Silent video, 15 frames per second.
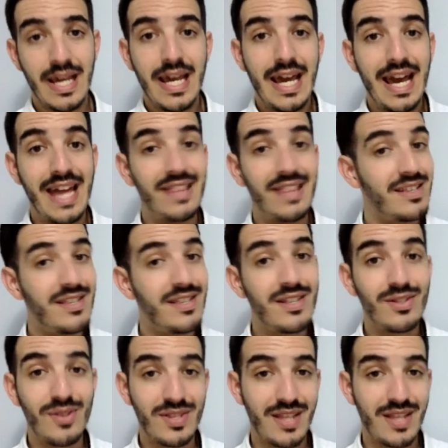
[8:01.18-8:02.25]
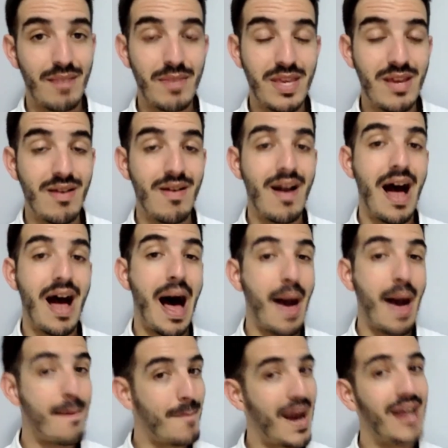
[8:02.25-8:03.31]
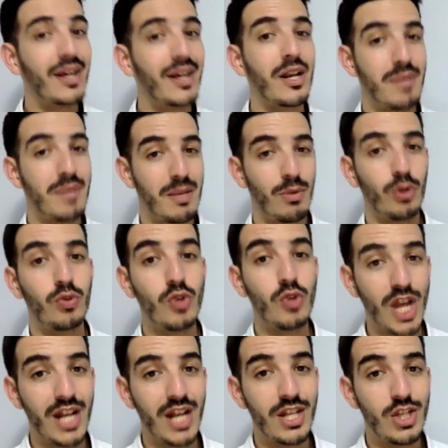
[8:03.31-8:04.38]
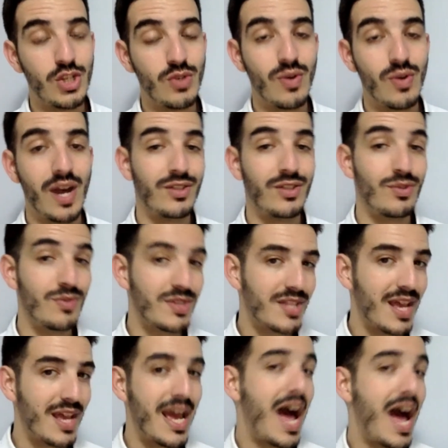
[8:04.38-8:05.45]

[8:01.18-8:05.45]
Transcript: And this is the same here. Am I going to be able to challenge you and to say,